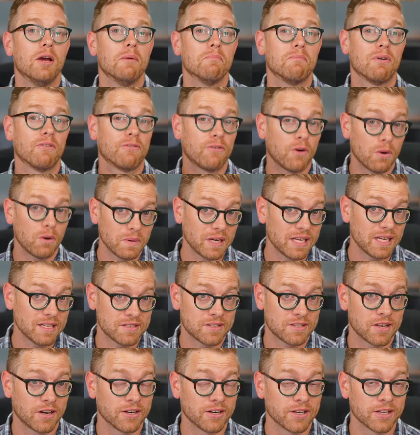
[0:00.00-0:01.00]
Before we get
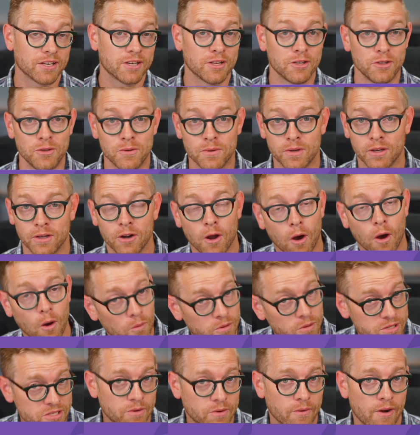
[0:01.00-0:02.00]
started, you can
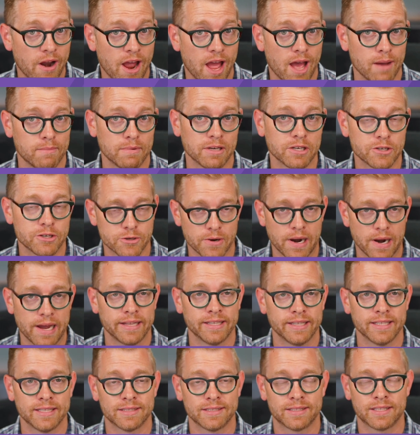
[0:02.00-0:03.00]
always grab a
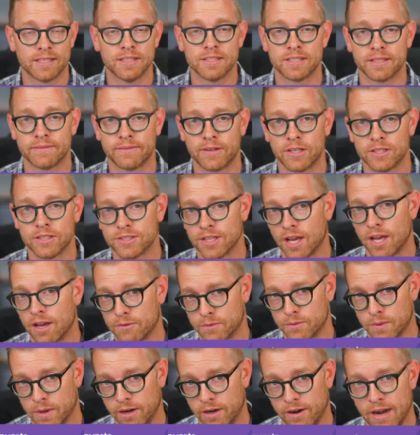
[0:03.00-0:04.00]
trial instance of our
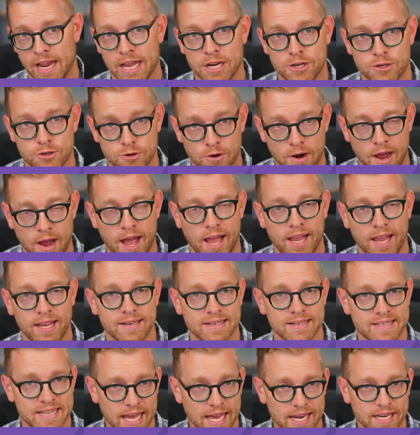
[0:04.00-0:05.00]
software at
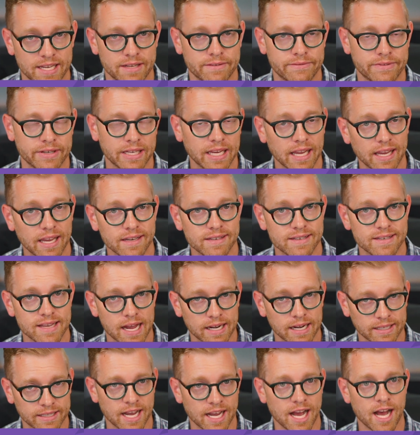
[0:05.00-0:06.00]

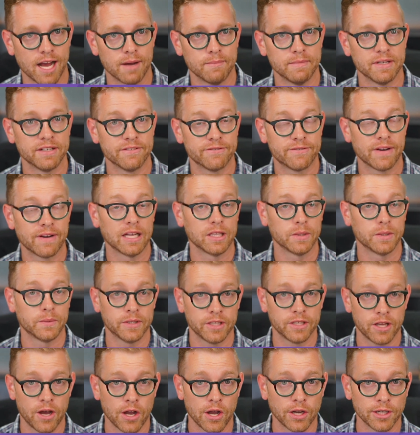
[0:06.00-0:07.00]
try.invgate.com and follow
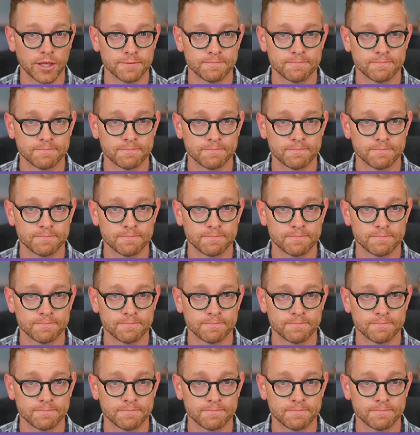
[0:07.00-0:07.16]
along.